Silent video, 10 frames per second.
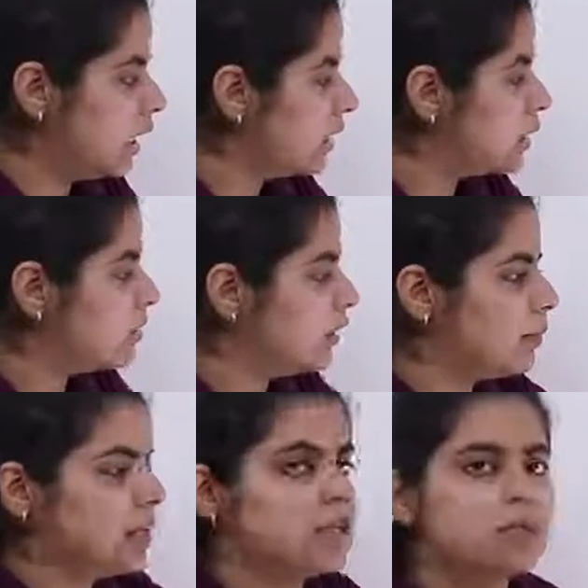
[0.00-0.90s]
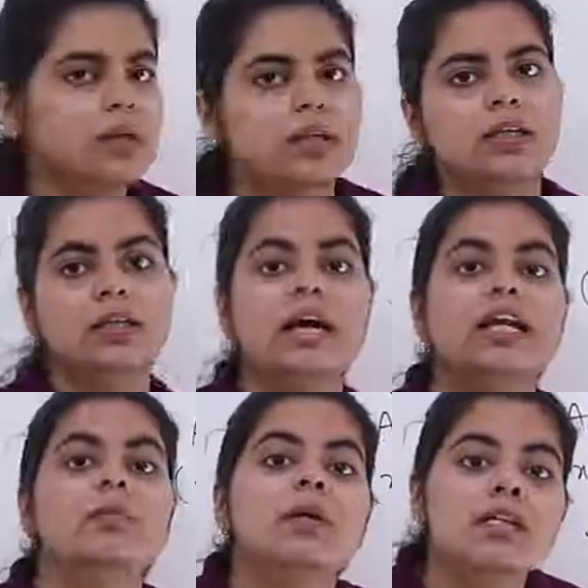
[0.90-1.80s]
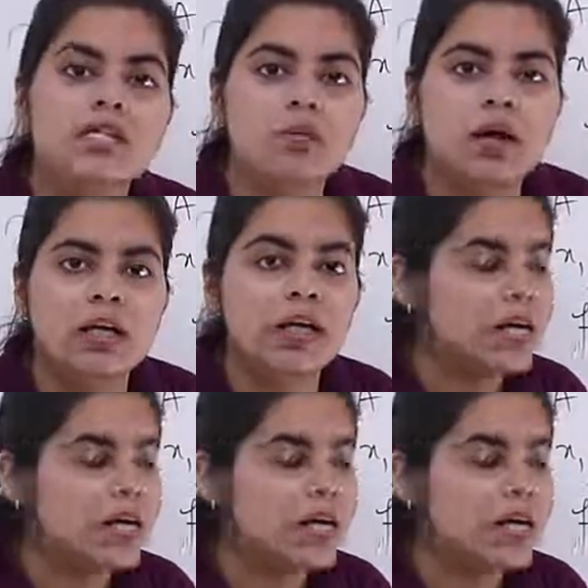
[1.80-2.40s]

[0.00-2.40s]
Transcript: it is 1 minus 1 here. That means what?